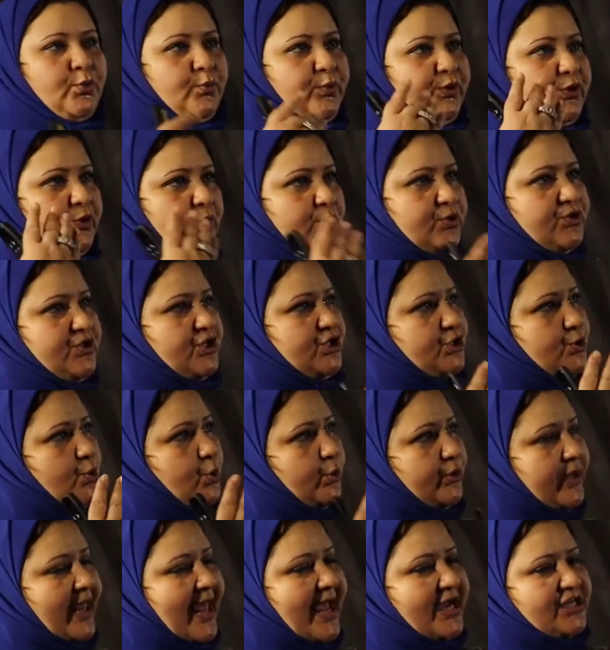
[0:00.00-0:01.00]
We use the
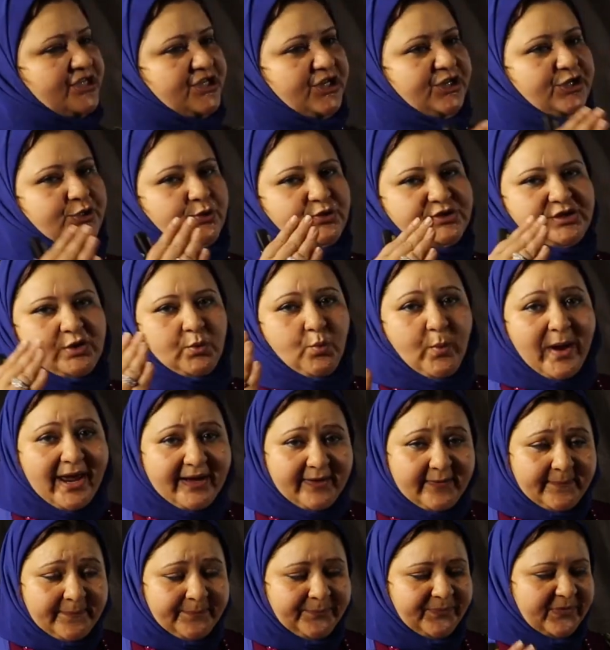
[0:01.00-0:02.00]
short action using
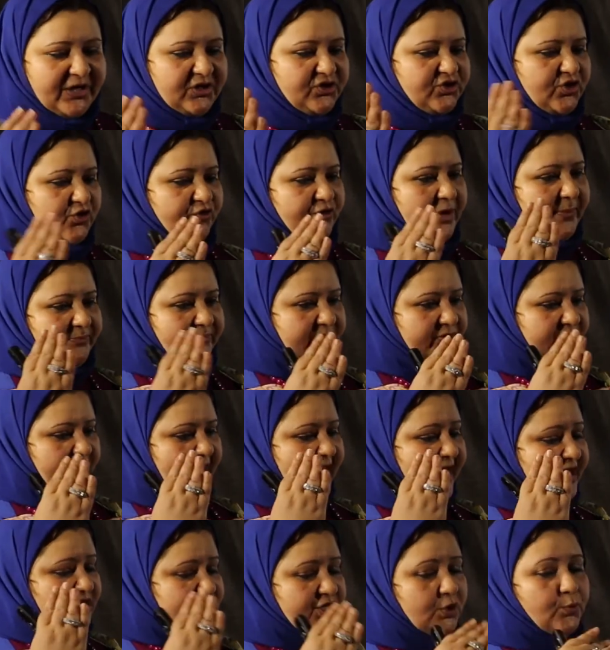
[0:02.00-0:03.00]
when, interrupted
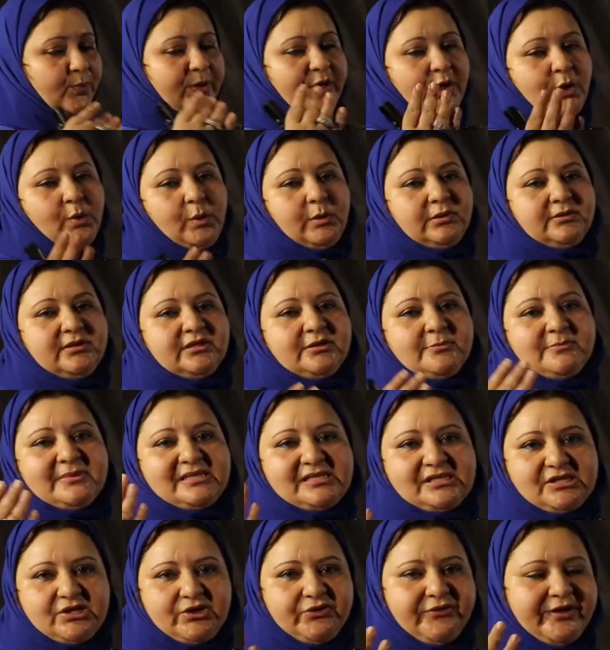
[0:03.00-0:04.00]
action, we called it
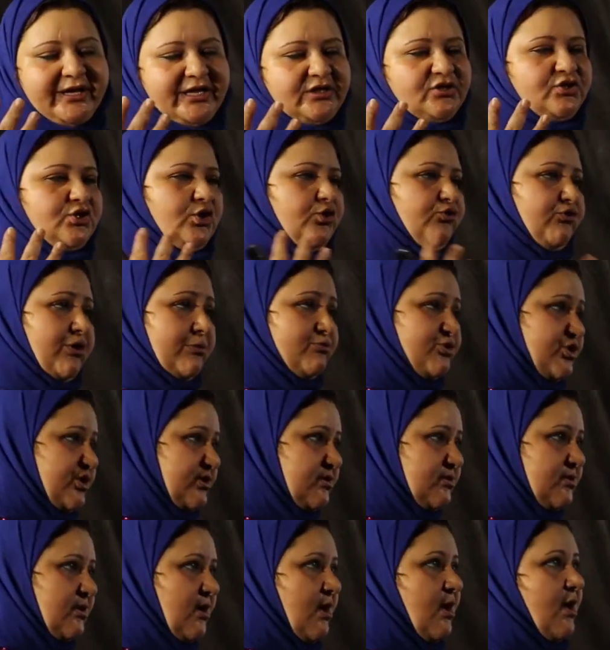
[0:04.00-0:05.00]
Mr.
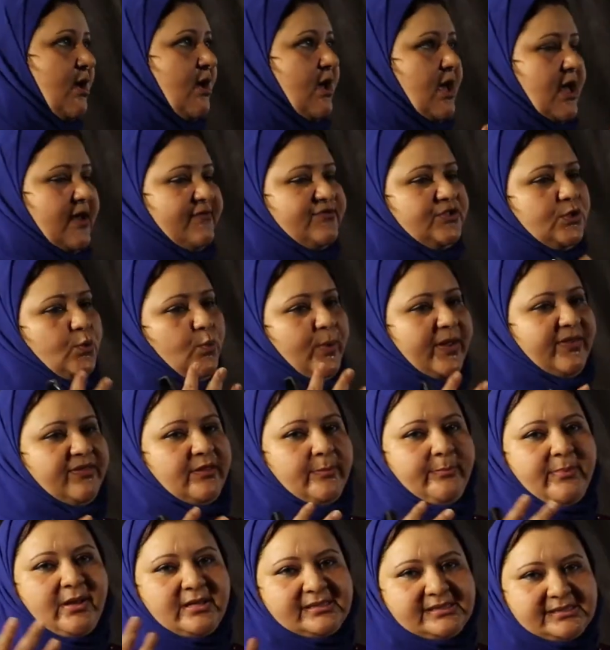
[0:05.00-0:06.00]
Interruption, after when
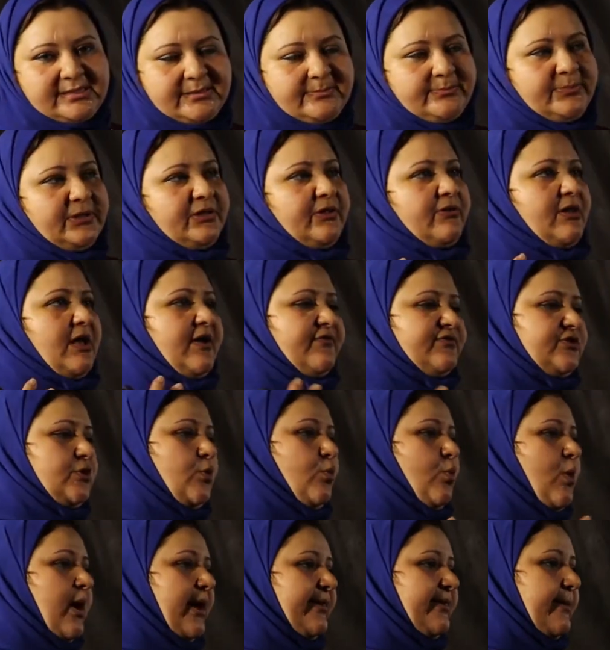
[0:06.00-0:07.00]
the past simple and
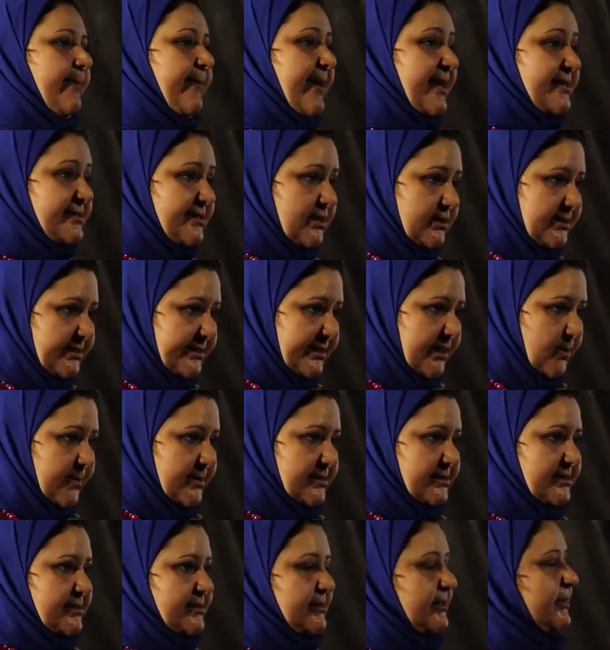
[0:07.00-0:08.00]
after while the past
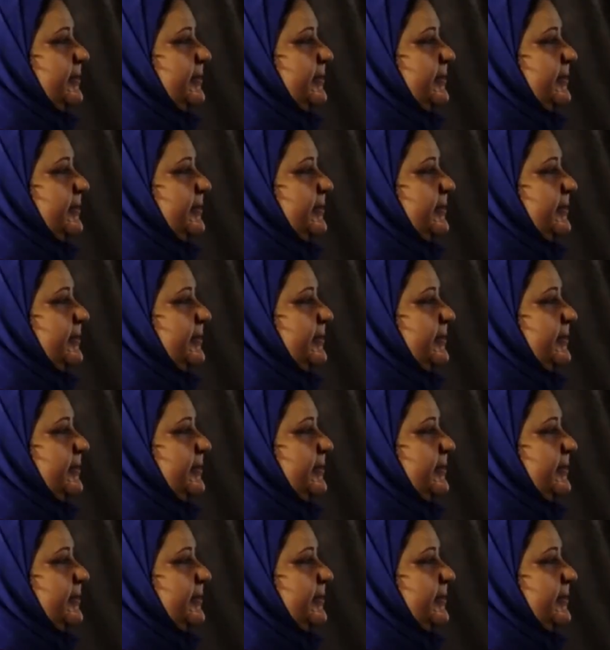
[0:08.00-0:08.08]
continuous.